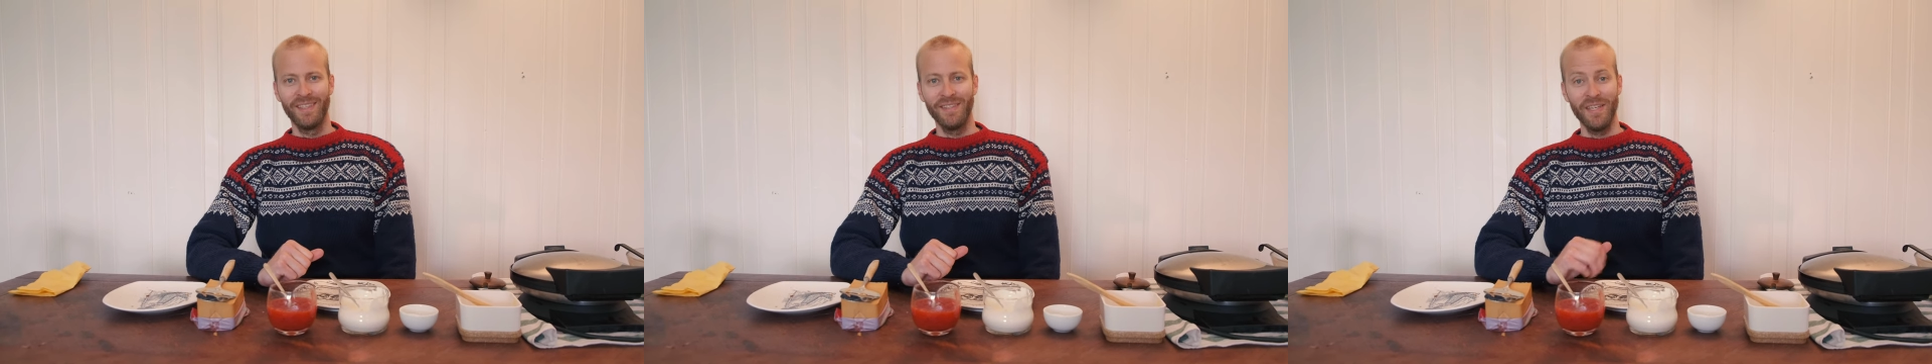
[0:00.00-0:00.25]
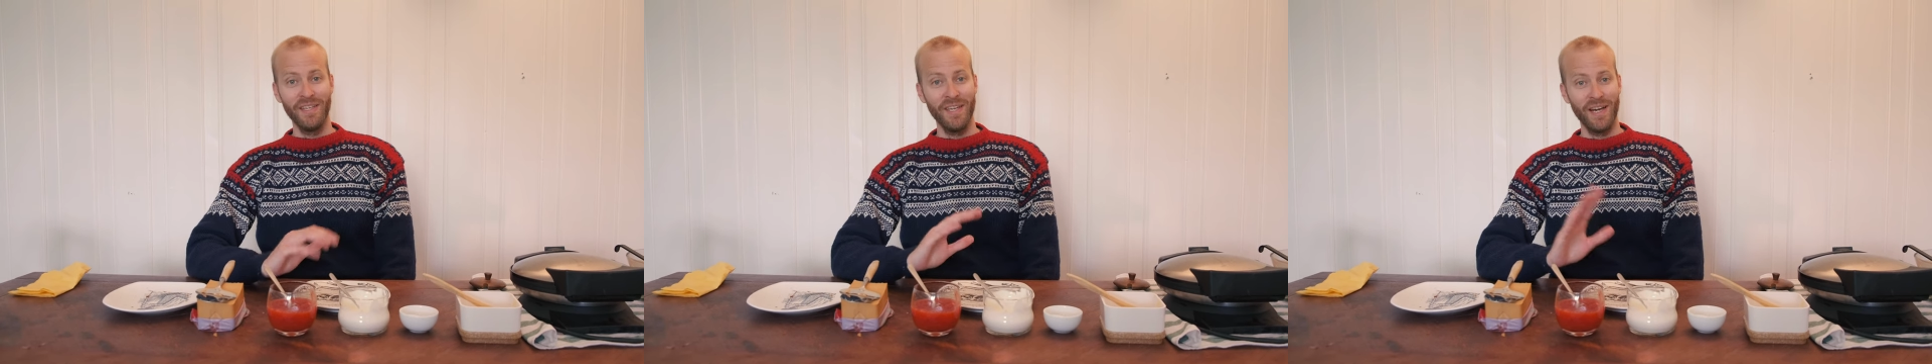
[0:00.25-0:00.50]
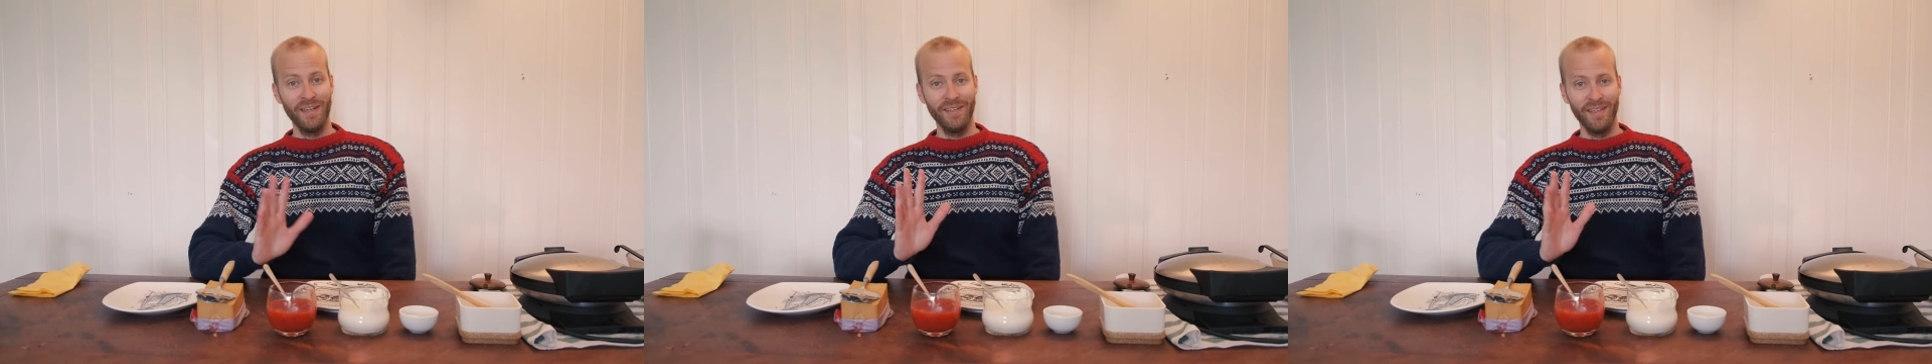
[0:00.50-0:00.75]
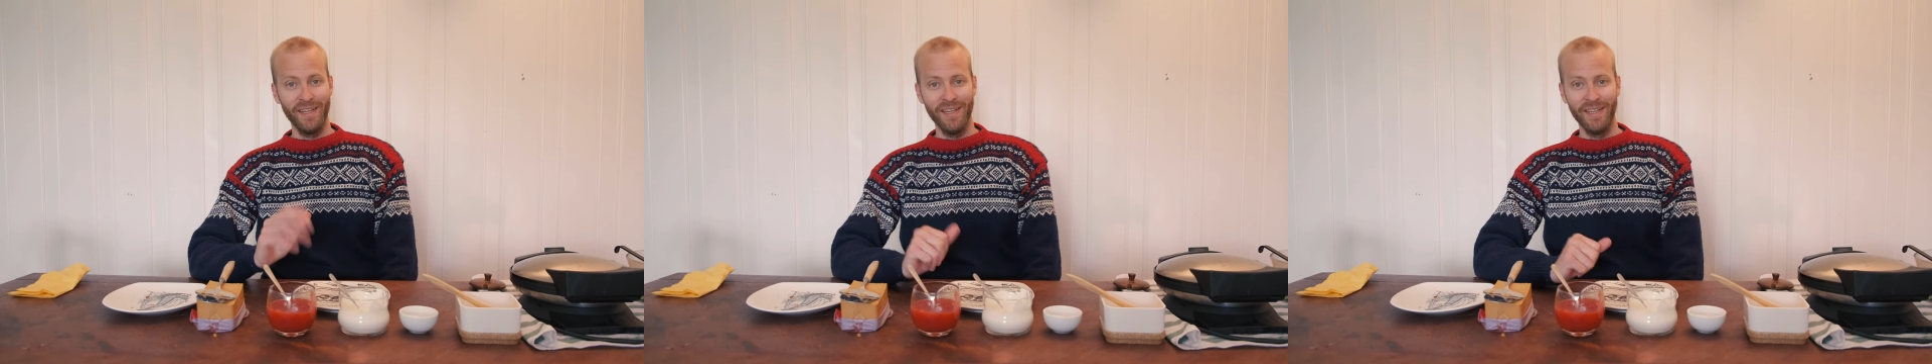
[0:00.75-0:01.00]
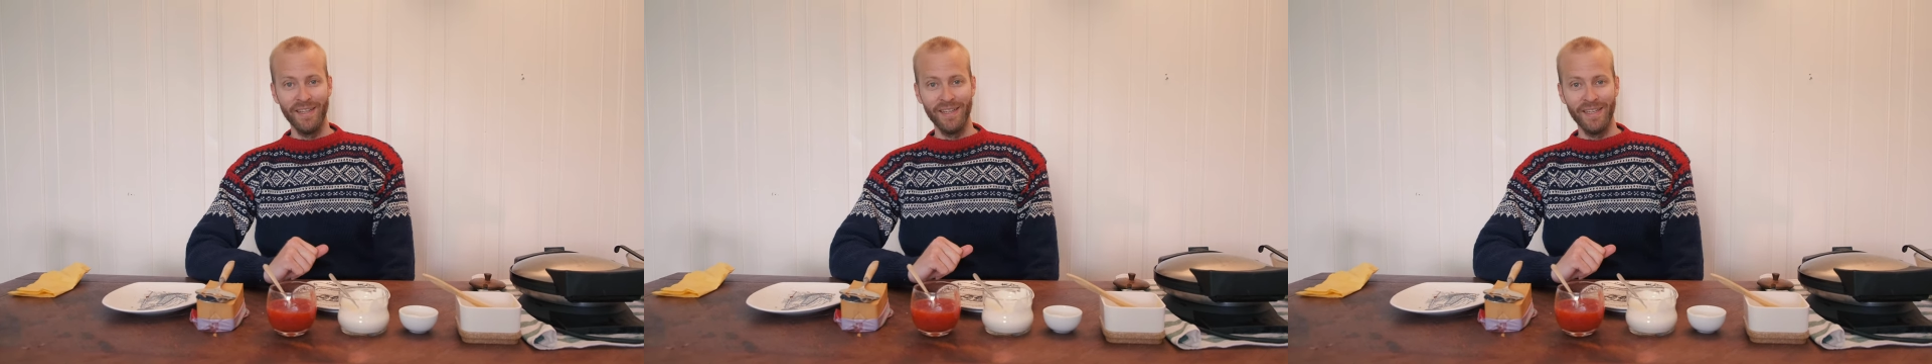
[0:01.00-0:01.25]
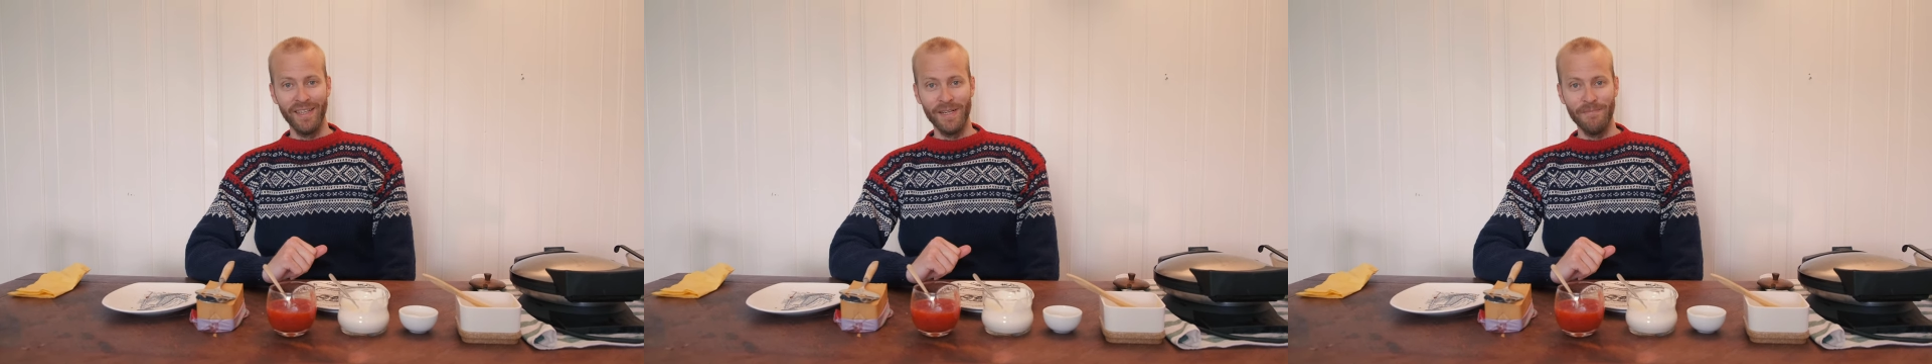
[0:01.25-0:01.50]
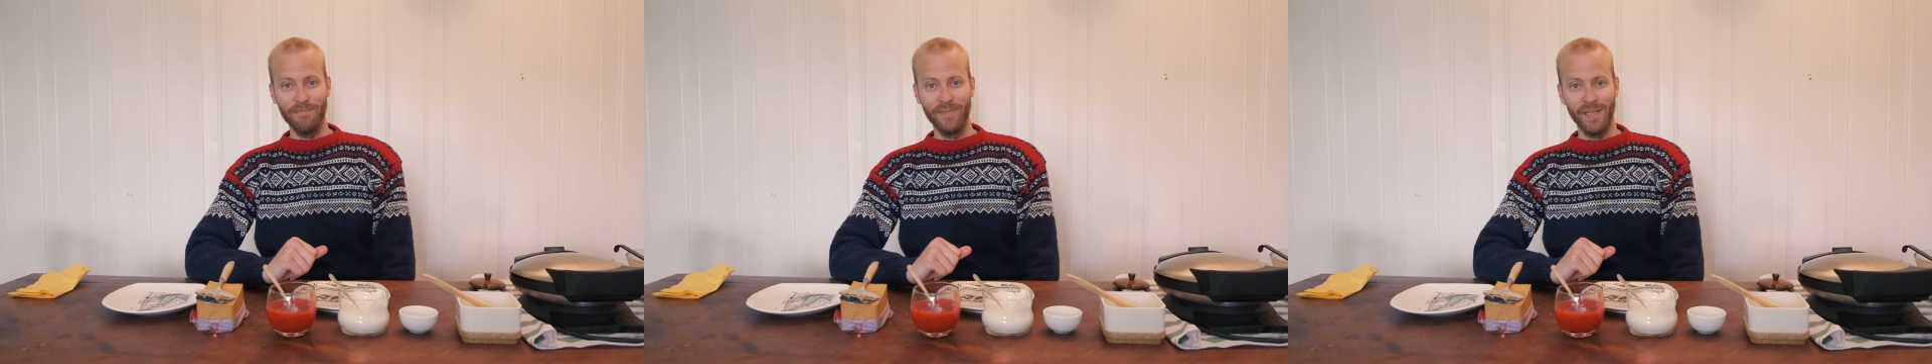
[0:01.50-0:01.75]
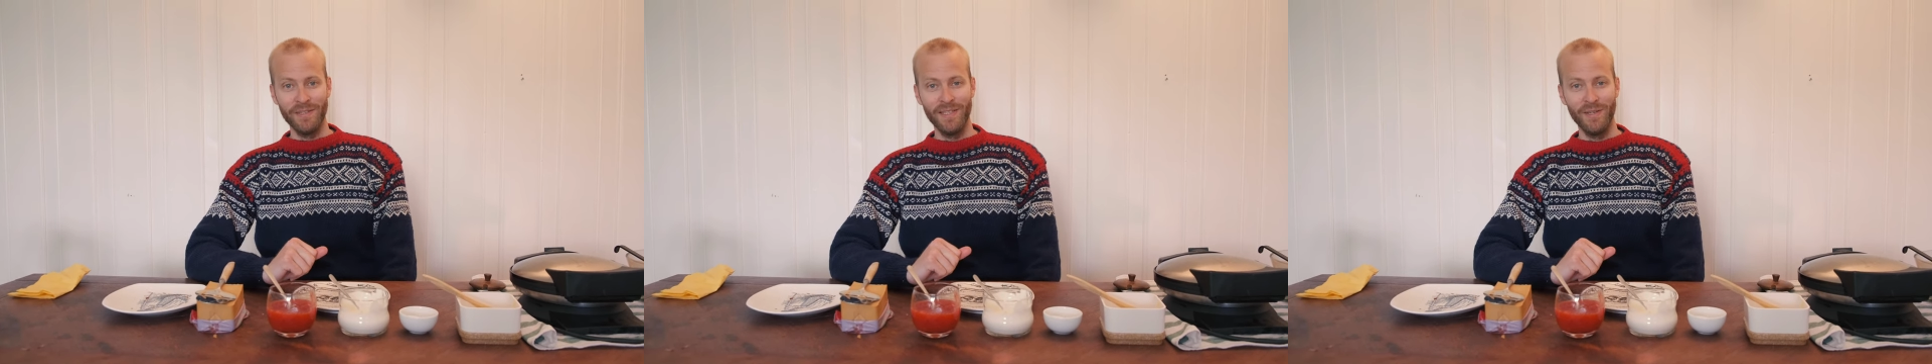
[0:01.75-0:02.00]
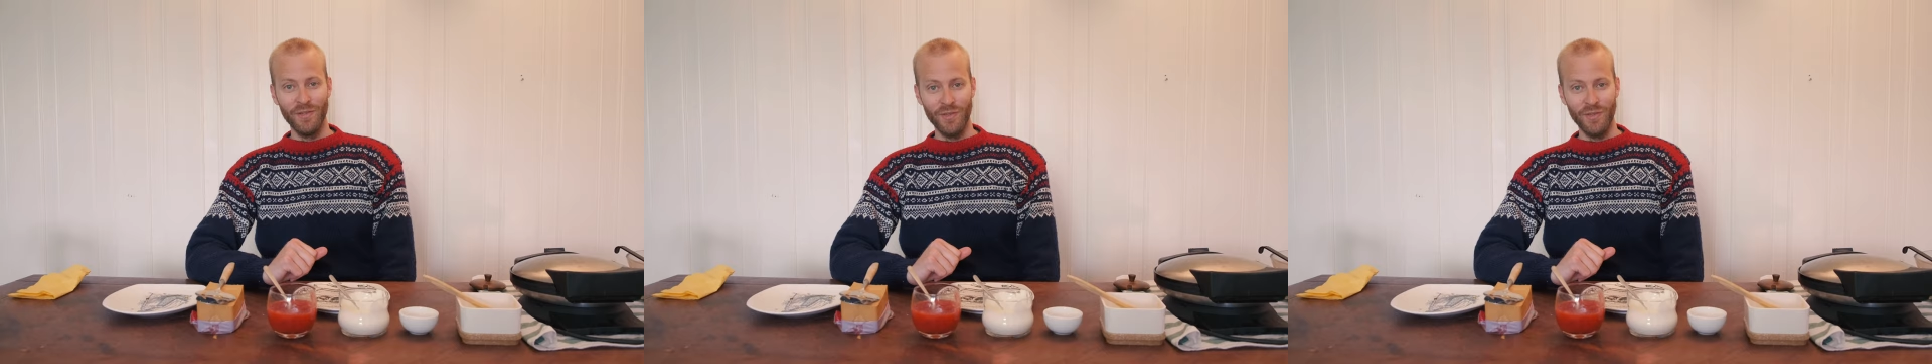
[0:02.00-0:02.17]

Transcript: take care and um, i'll see you